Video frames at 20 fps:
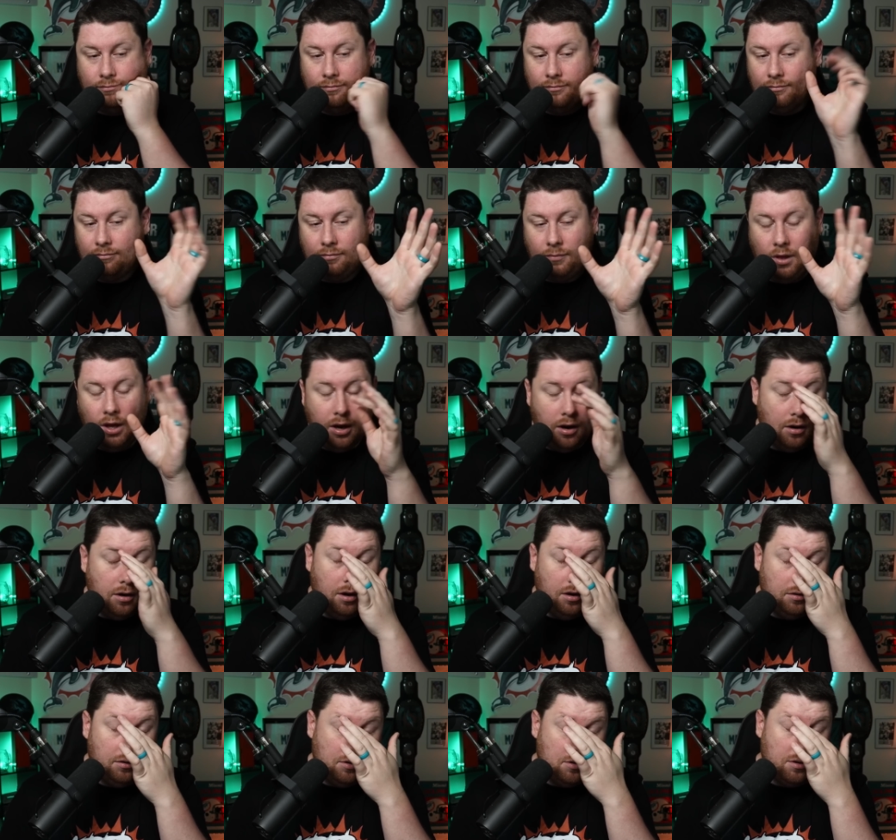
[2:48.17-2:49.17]

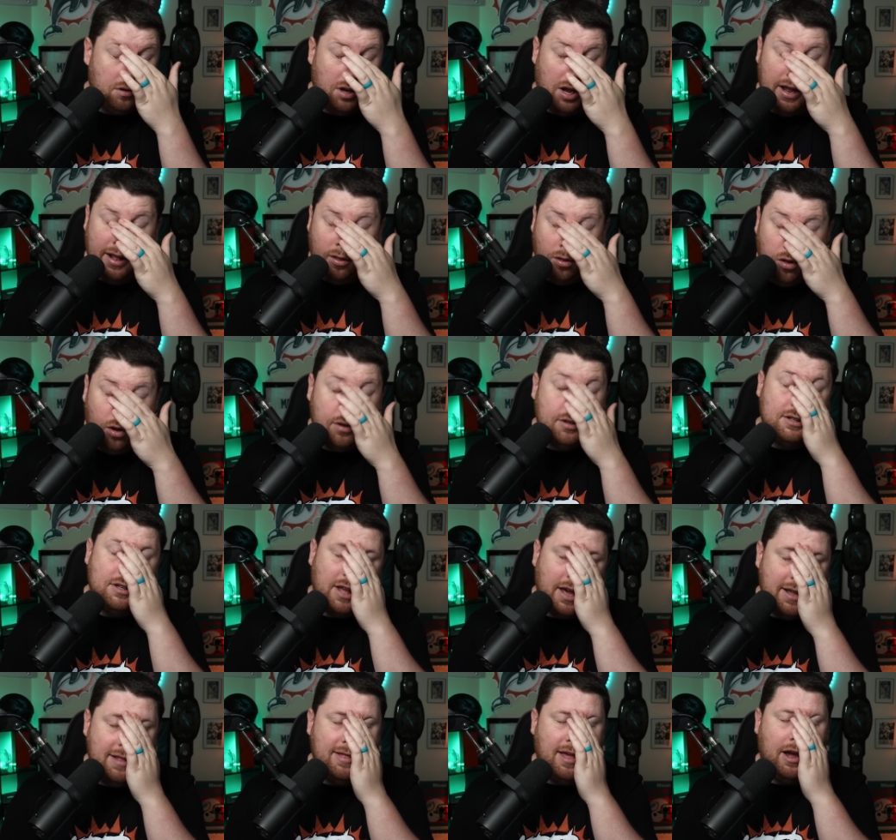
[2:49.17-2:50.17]
They're it looks
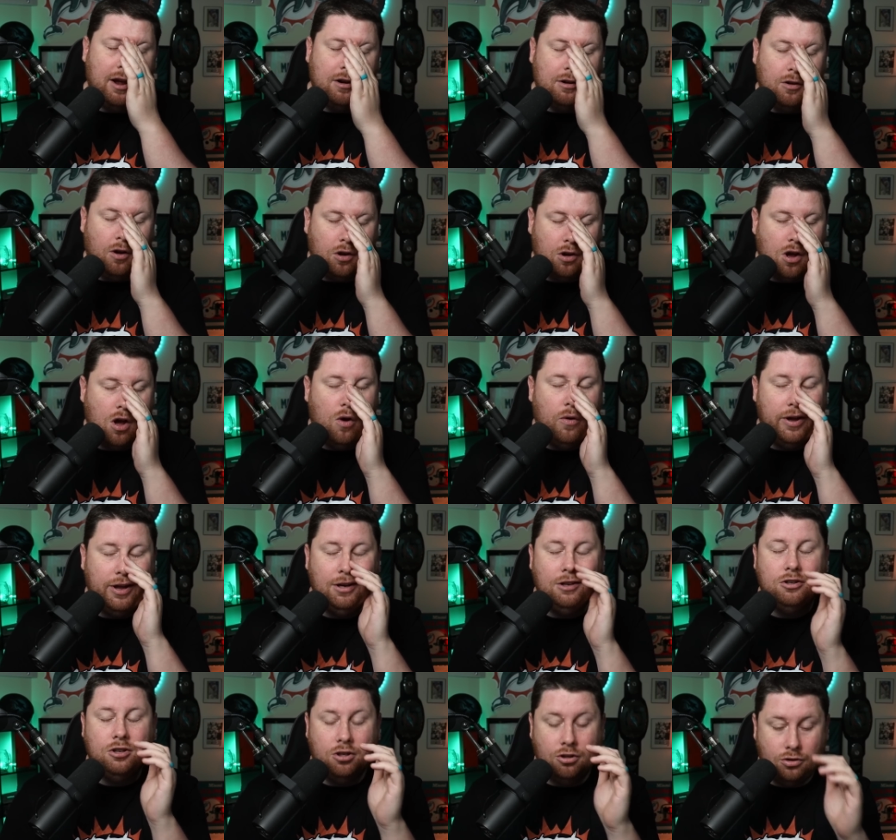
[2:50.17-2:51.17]
like they're going
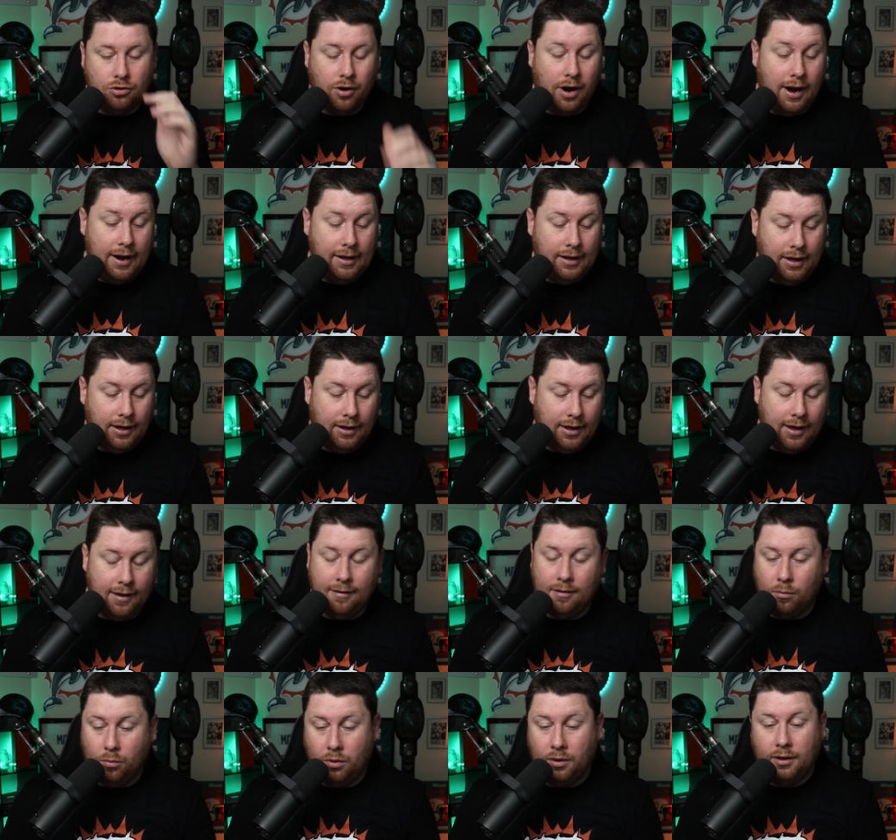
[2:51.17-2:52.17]
to try to get
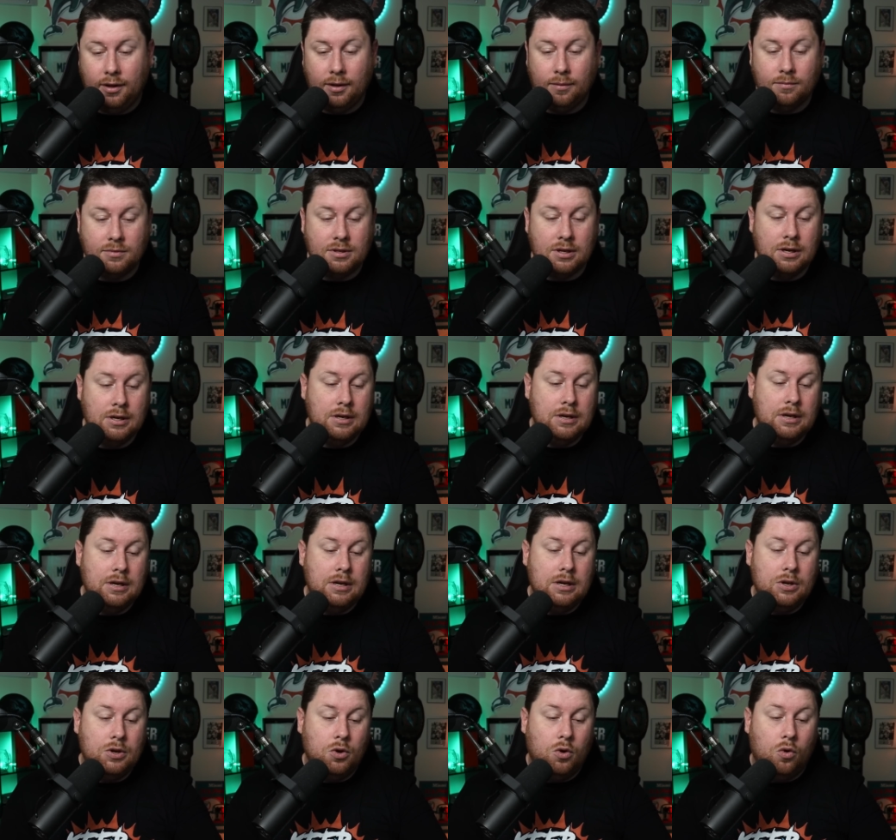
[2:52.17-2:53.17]
Caleb Williams.
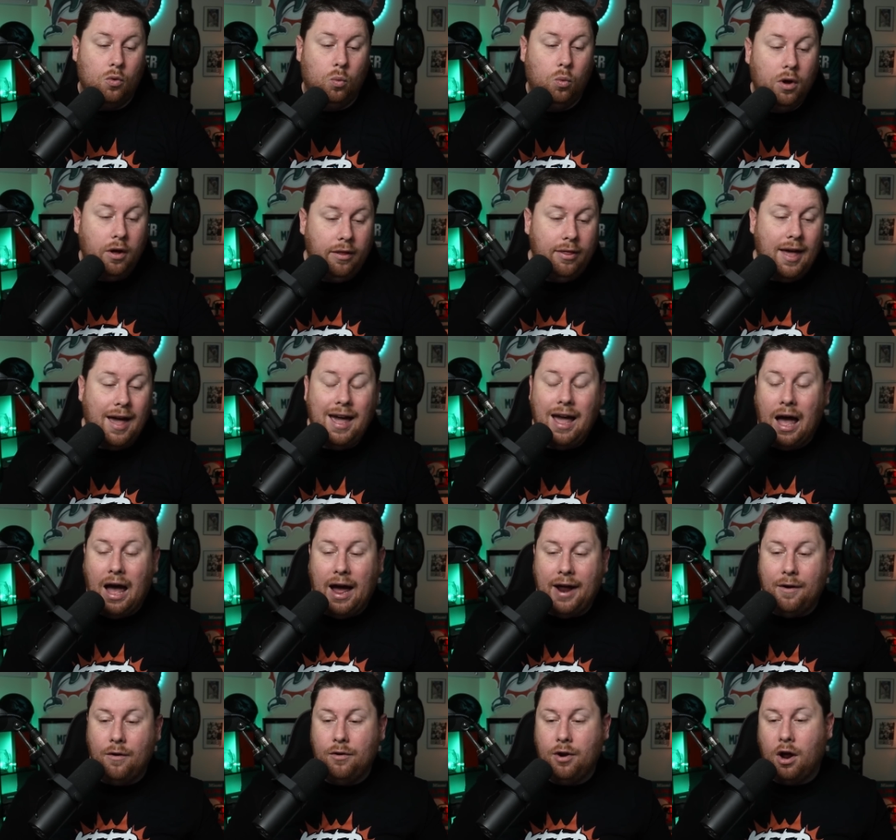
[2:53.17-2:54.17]
Will they? I
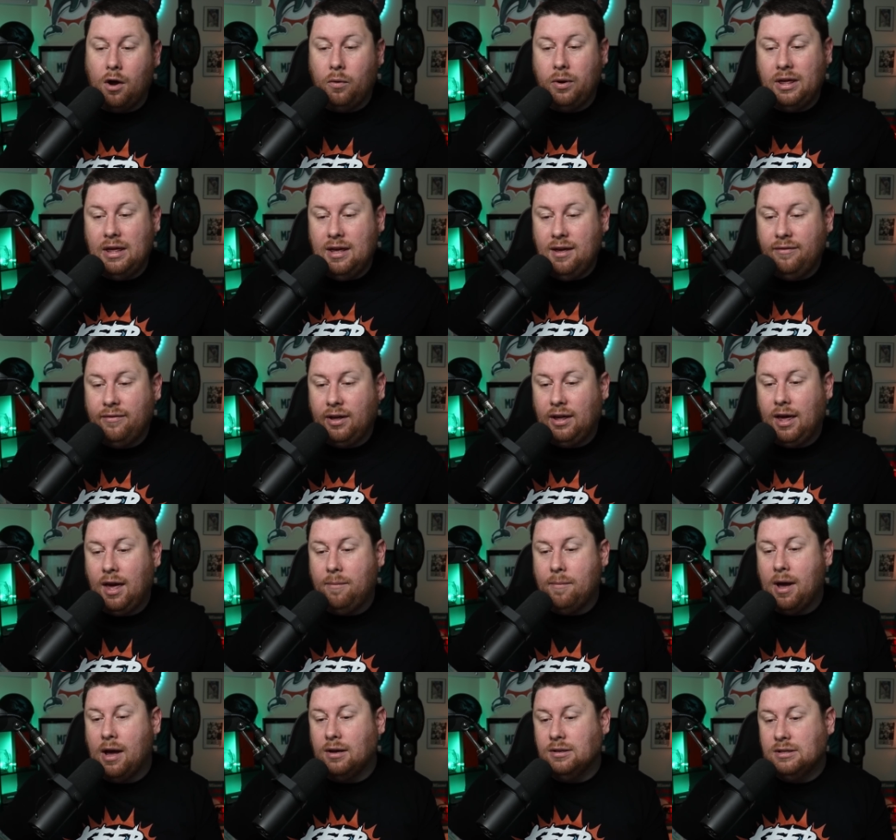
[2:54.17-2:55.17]
don't know. He even came
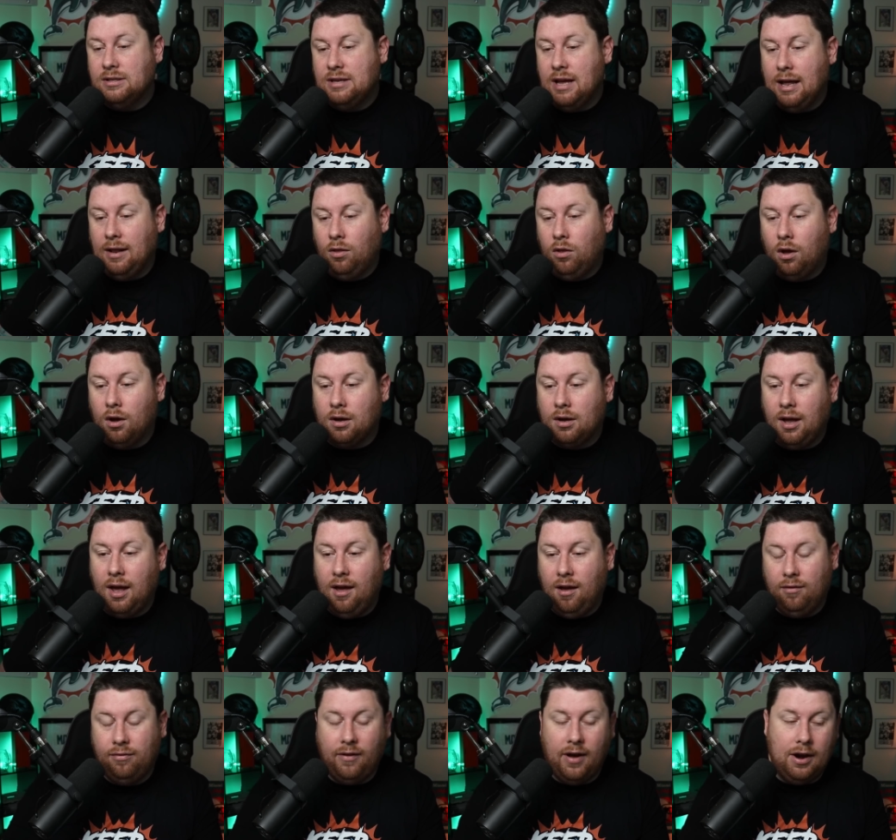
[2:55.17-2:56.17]
out and said, "Look,
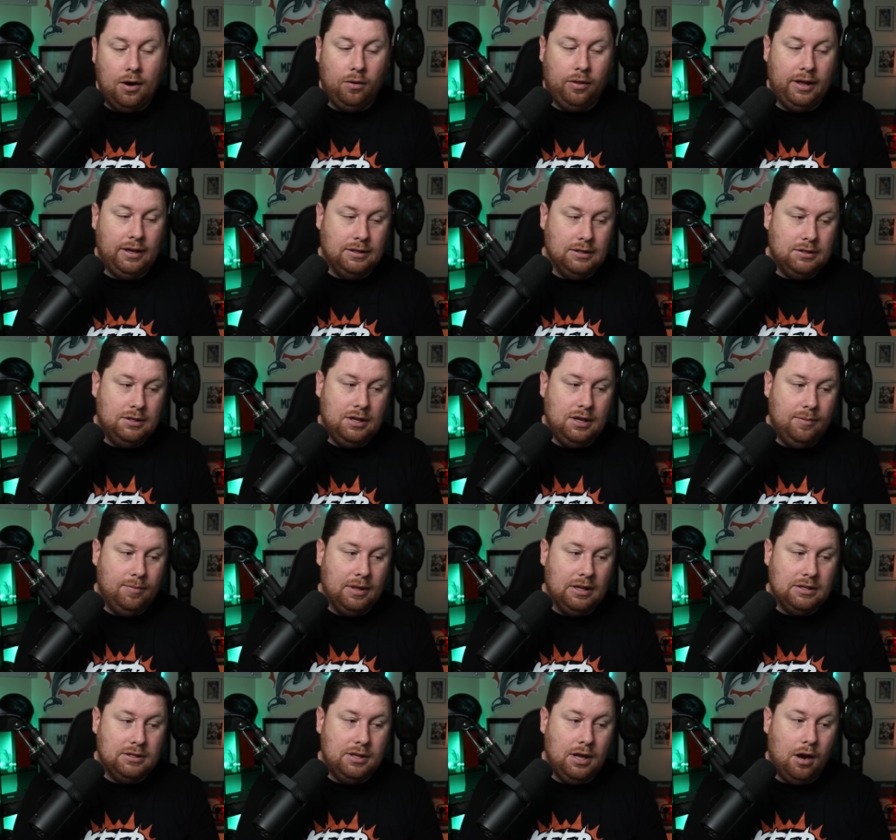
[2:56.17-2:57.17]
if I don't like the team
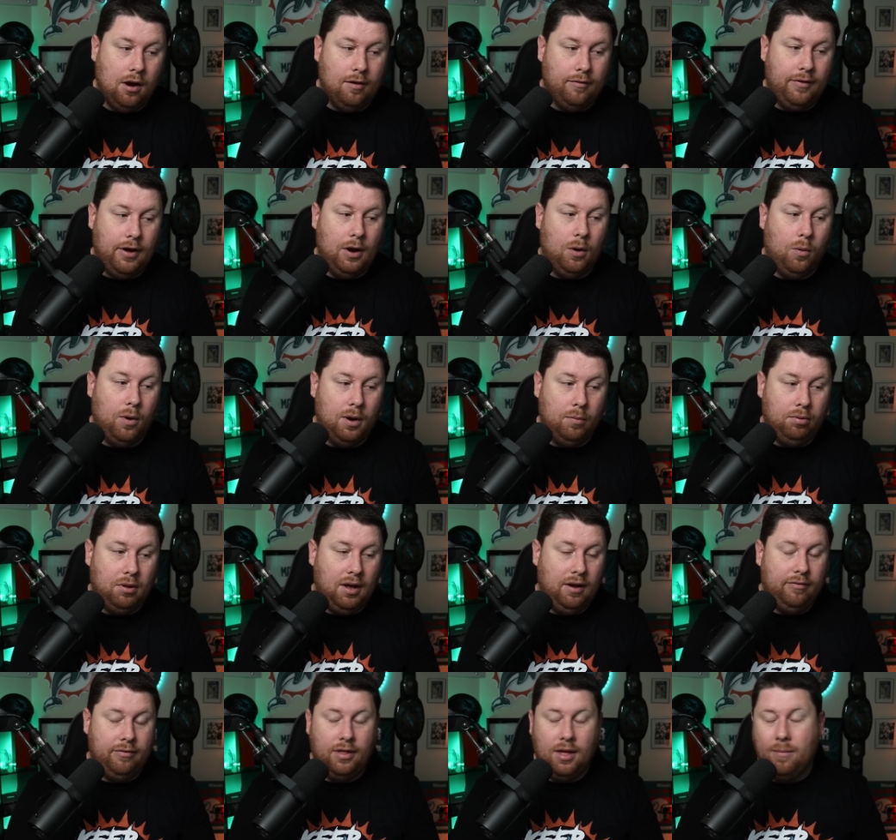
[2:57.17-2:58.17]
that's there, if I don't want to play
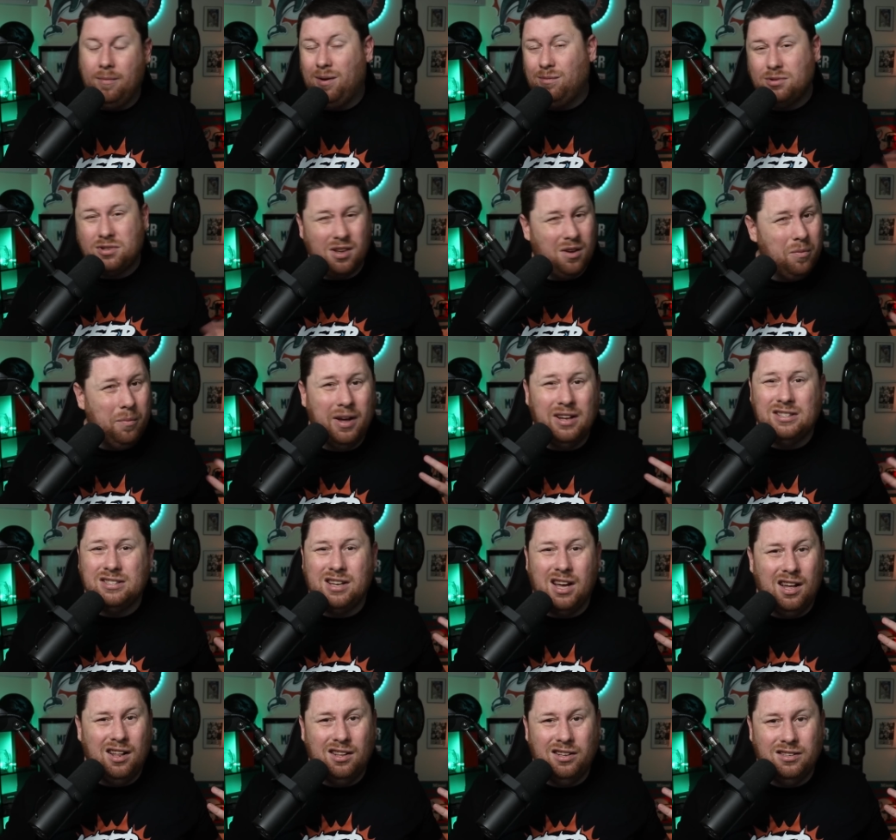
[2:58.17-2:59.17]
for them, I'm just going to go back to
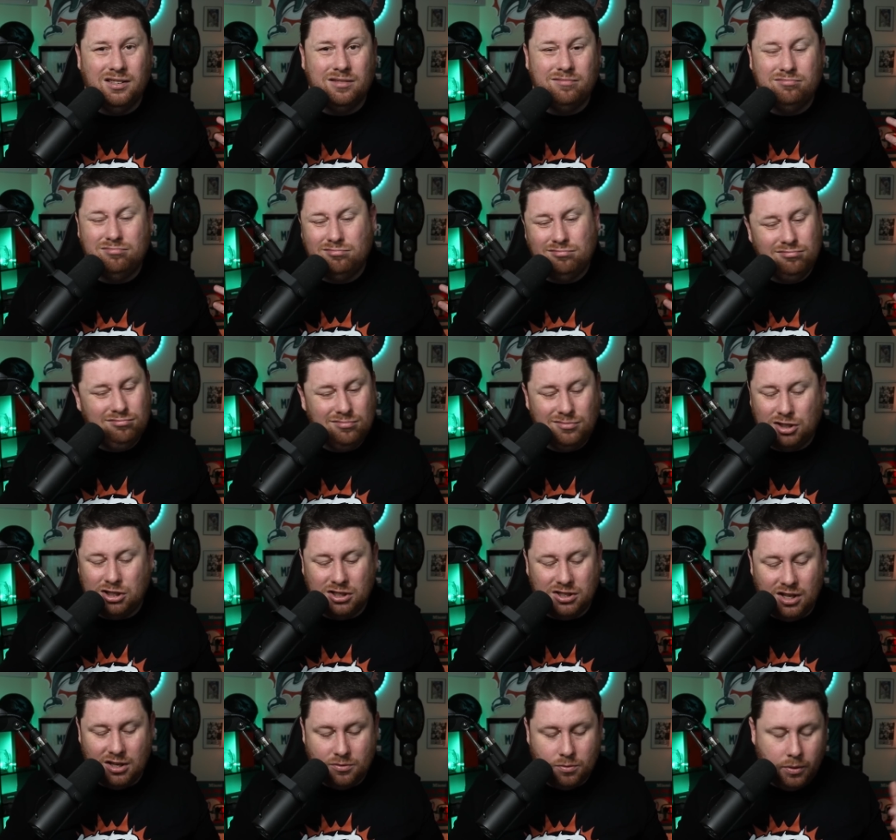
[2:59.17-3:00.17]
college." It
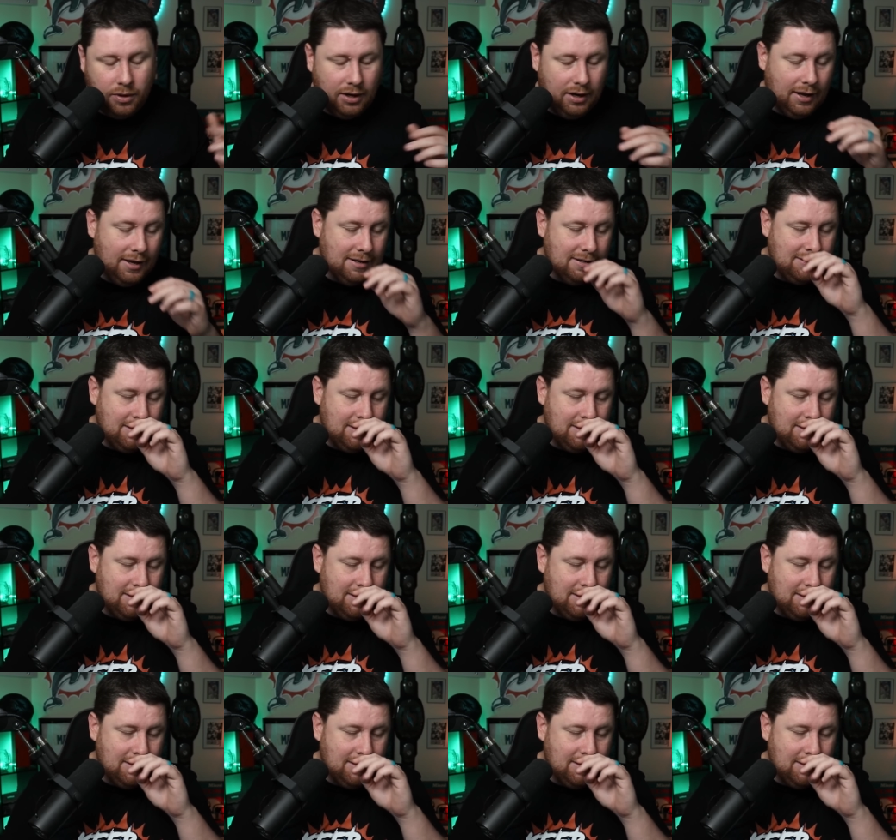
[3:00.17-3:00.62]
just is what it is.